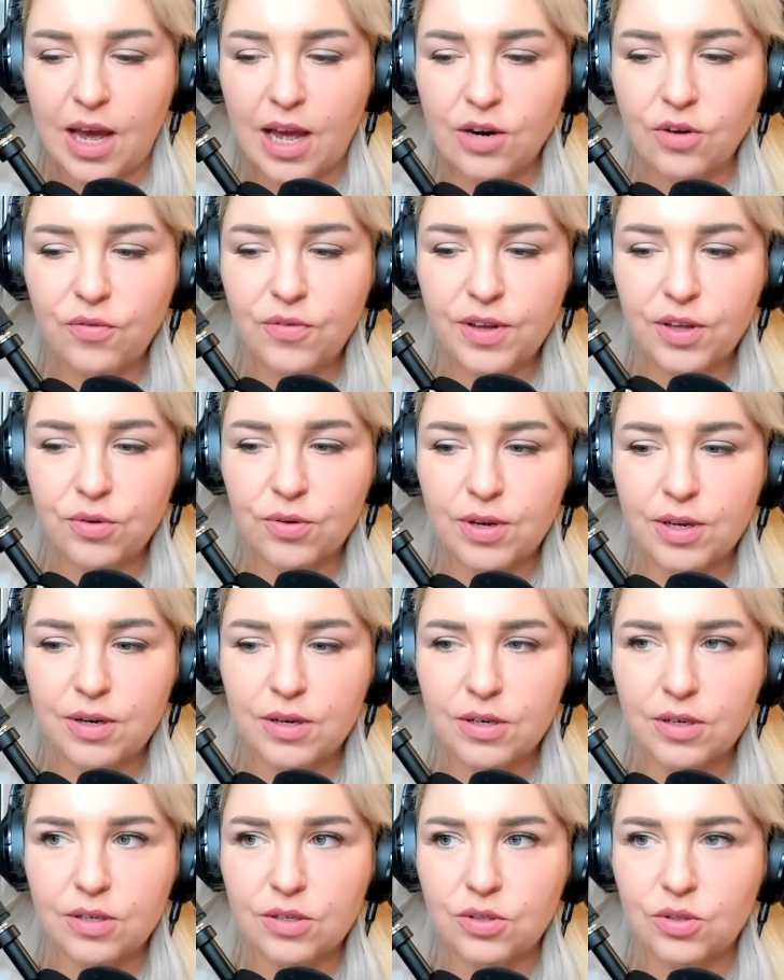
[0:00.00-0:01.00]
you
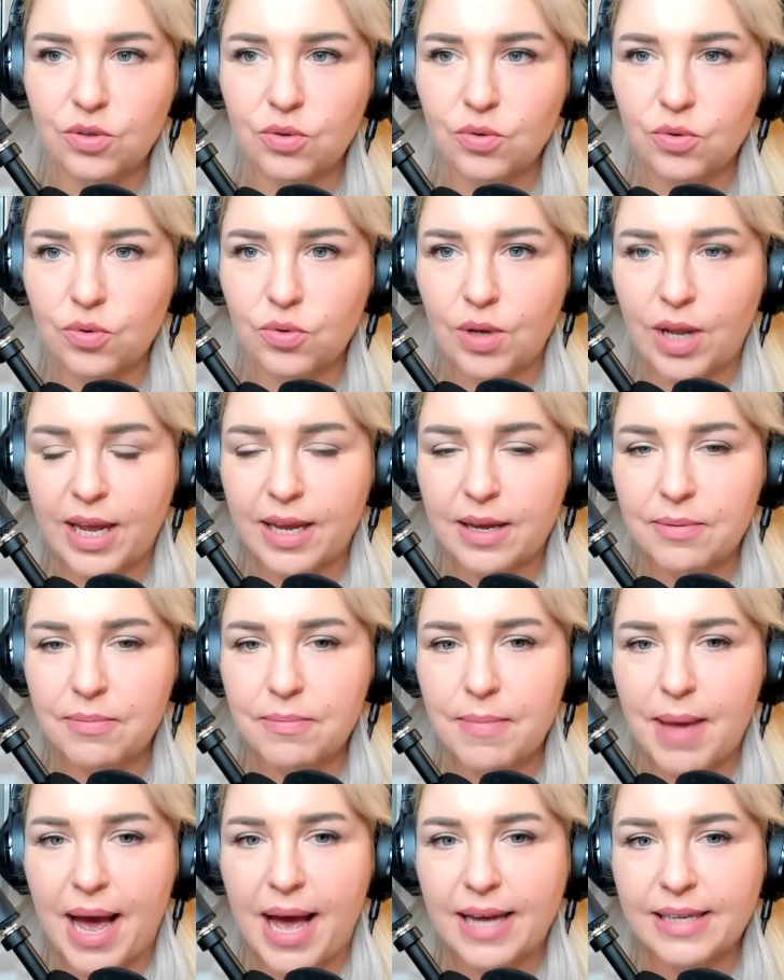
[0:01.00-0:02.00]
can do like
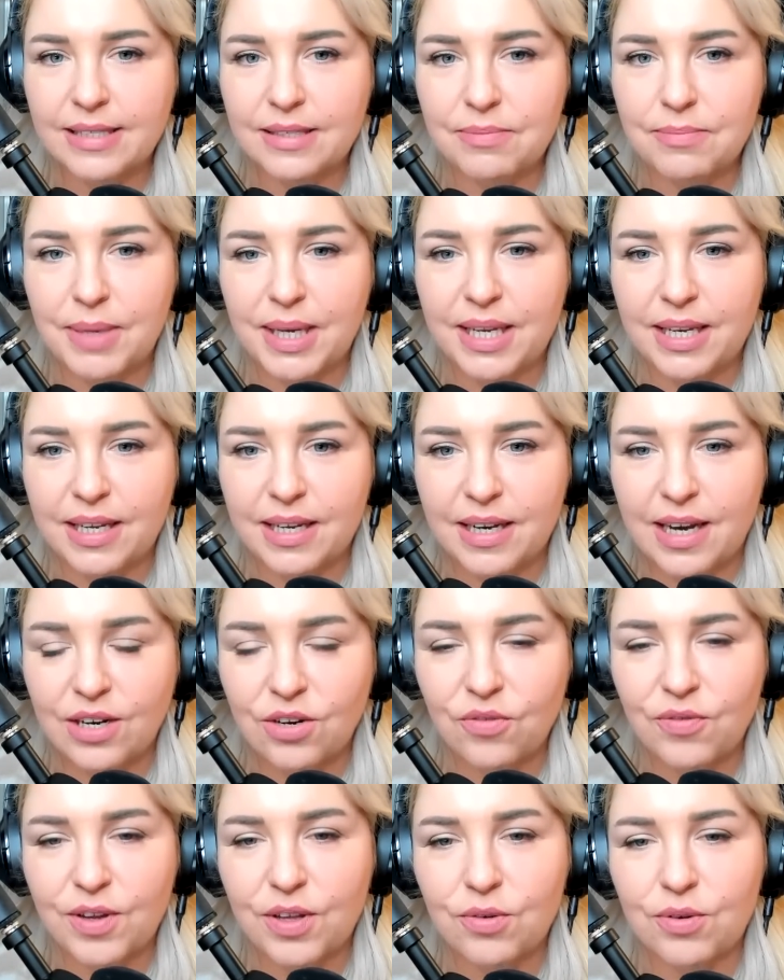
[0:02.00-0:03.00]
mass media. I
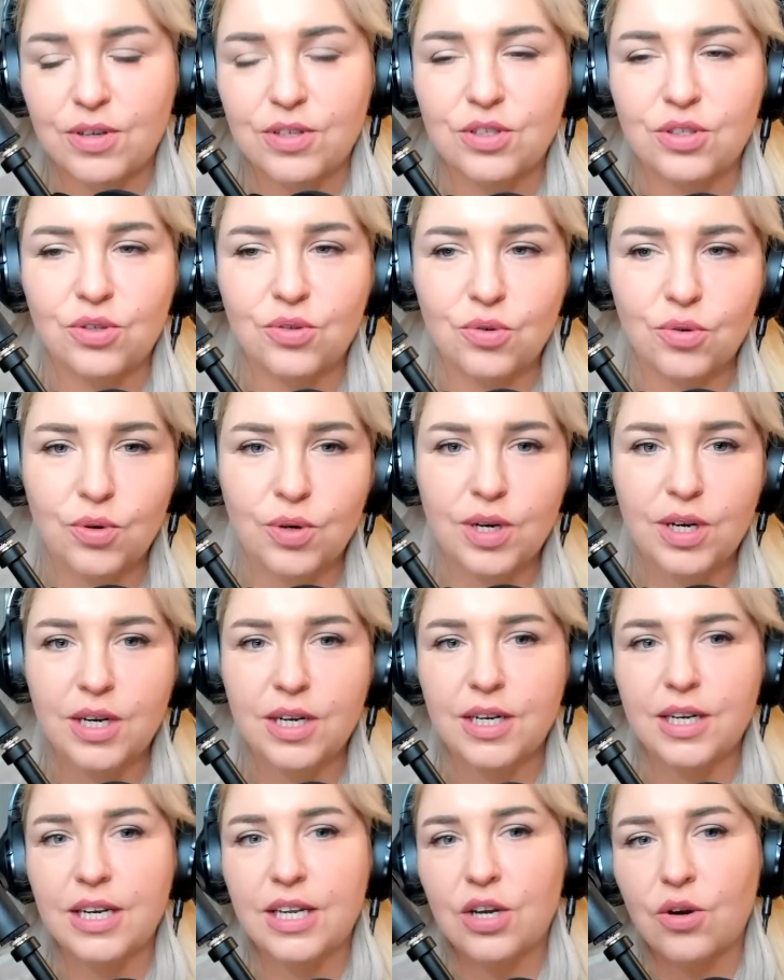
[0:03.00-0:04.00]
don't think you can do
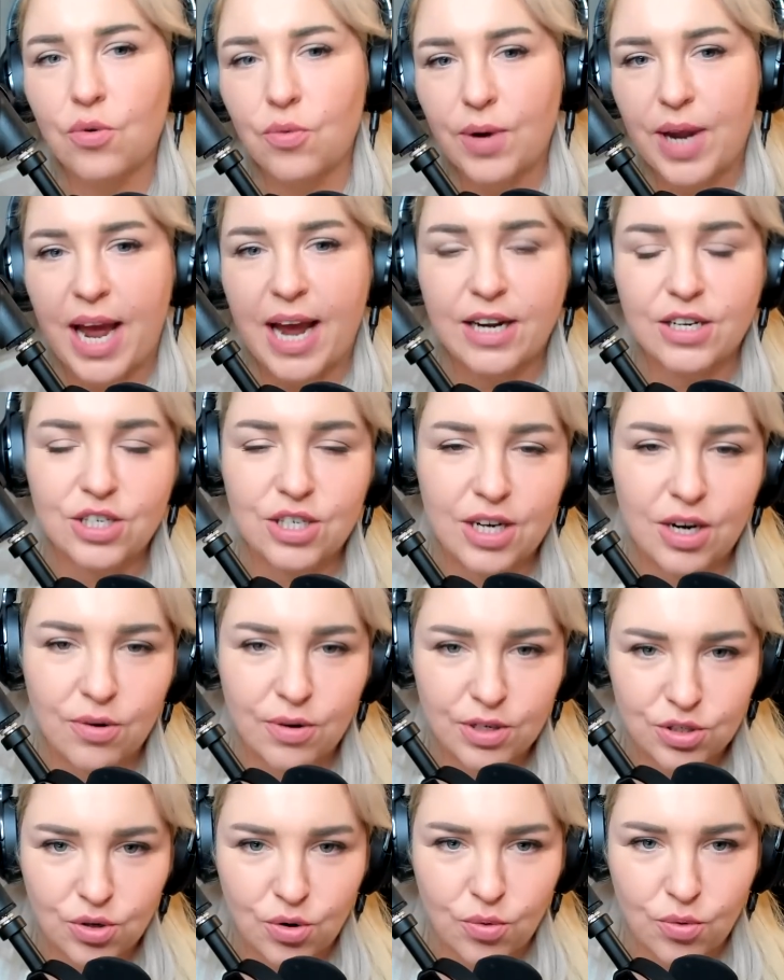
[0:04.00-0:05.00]

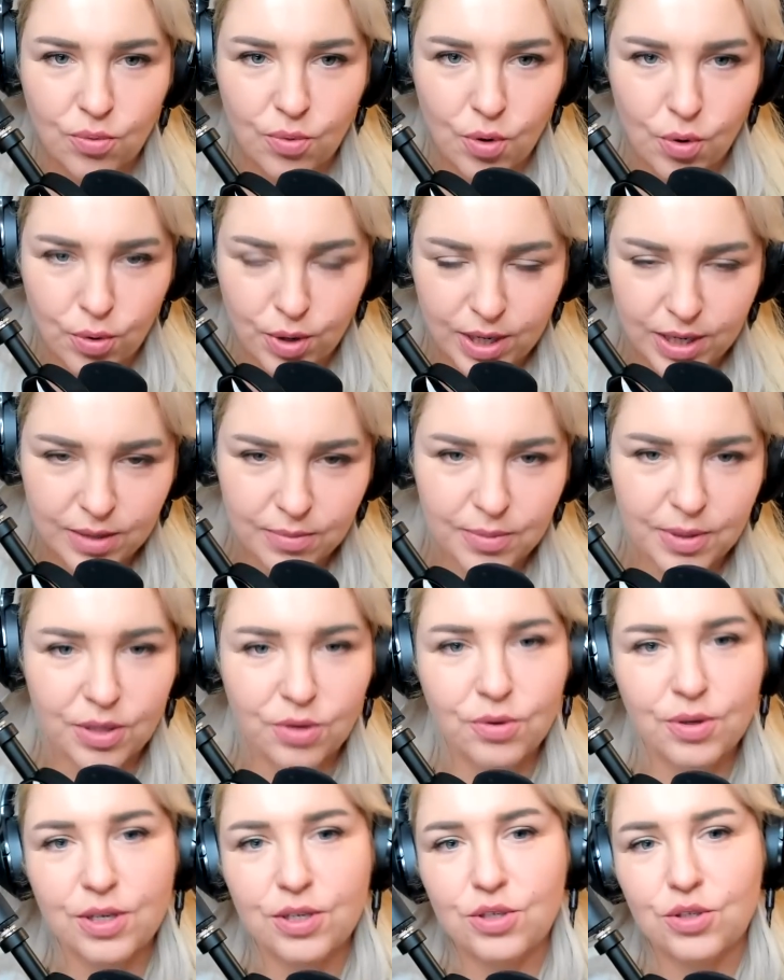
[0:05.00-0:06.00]
neo-reactionary Joe Rogan, but
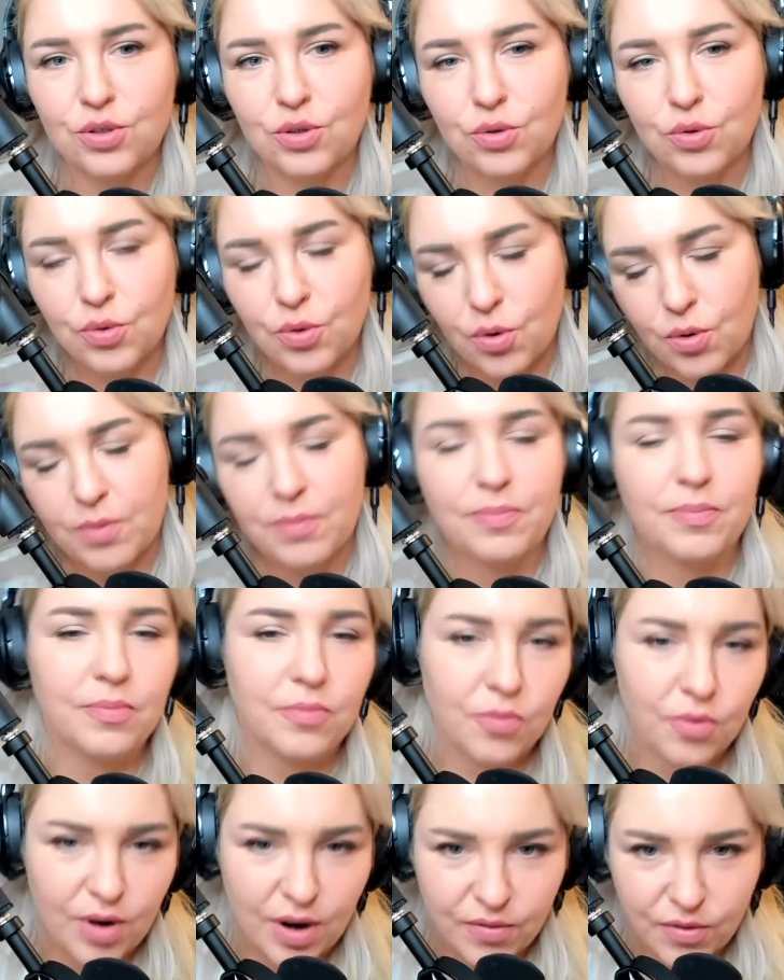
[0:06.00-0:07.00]
you could do, or
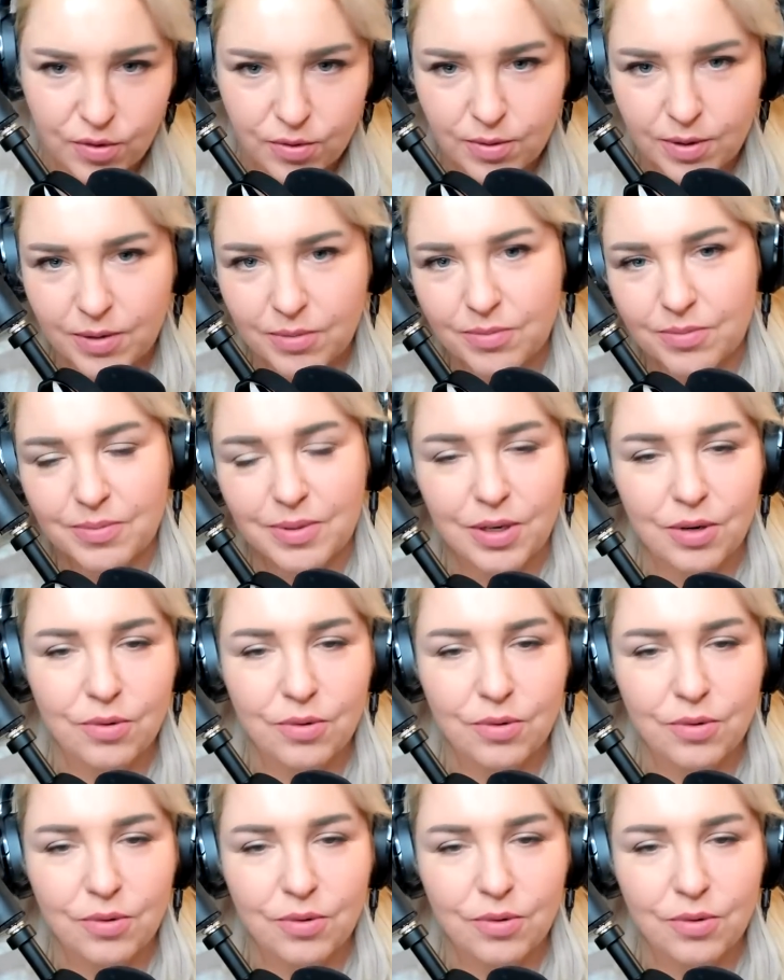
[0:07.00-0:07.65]
whatever,